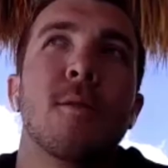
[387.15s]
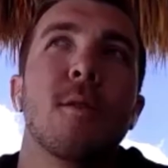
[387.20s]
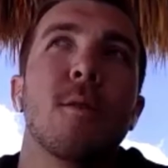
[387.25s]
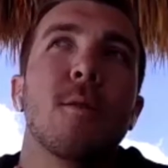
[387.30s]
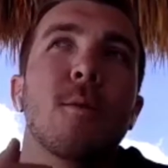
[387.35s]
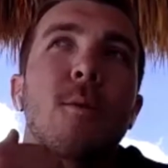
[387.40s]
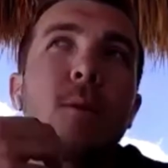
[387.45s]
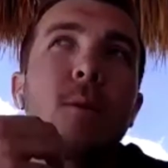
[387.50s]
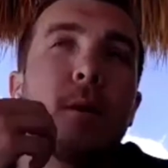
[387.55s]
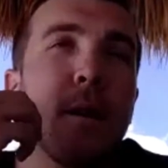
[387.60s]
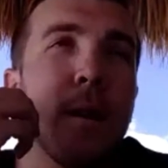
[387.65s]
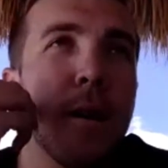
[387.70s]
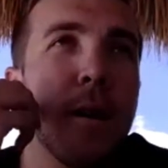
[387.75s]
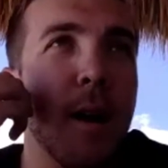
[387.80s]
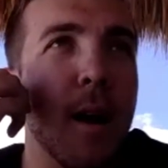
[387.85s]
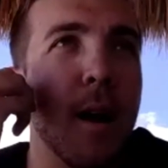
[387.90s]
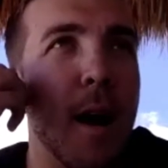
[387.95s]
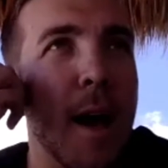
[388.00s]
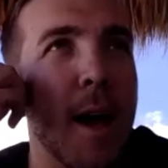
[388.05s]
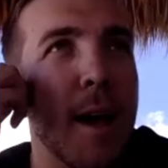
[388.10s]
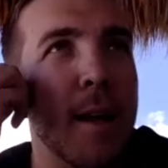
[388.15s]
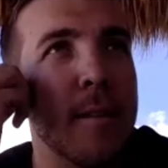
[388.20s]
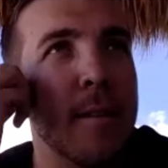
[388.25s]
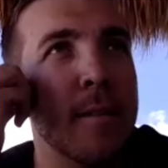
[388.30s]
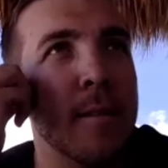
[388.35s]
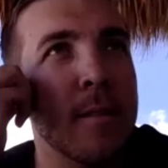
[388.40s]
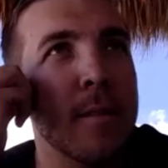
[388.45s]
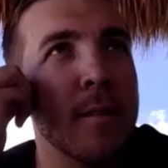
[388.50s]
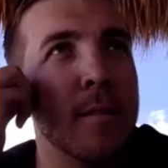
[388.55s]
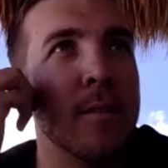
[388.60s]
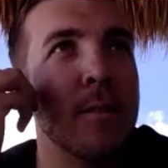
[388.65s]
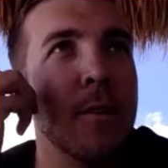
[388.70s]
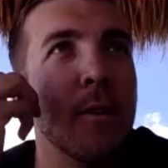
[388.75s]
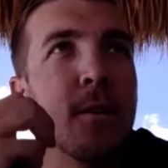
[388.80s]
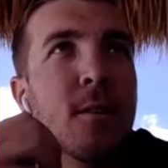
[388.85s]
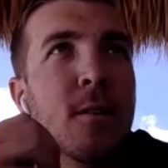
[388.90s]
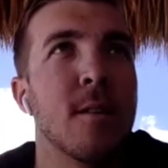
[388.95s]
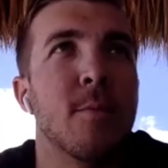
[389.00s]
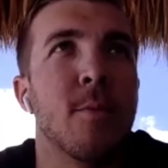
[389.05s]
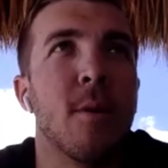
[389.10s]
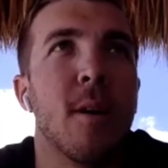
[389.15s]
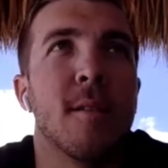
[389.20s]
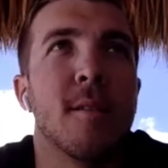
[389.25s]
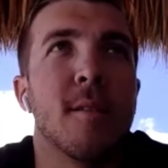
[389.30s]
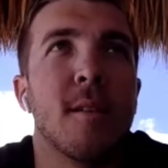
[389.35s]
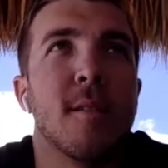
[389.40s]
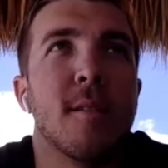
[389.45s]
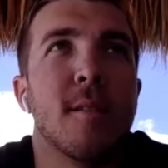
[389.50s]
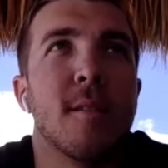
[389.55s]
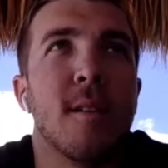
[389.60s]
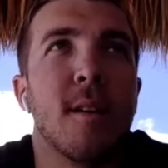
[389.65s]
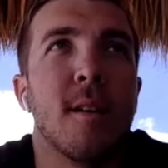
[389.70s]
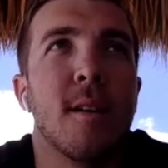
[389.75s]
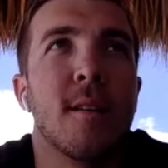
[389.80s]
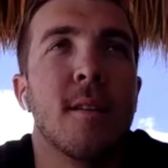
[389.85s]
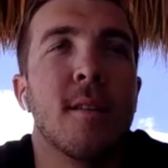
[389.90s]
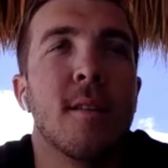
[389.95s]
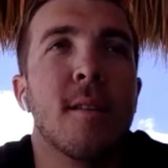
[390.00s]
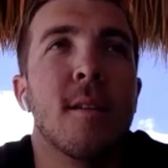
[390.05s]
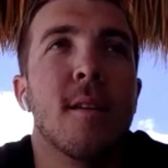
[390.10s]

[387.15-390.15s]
So I had started the process and said,